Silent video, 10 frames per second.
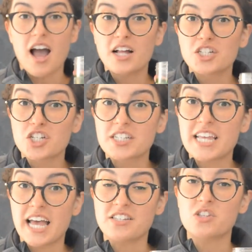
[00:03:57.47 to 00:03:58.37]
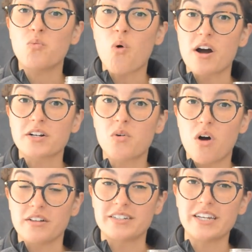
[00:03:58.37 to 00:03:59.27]
to test the water
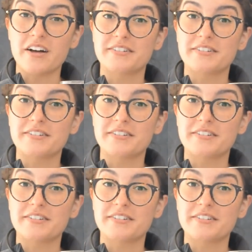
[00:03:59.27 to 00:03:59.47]
quality of our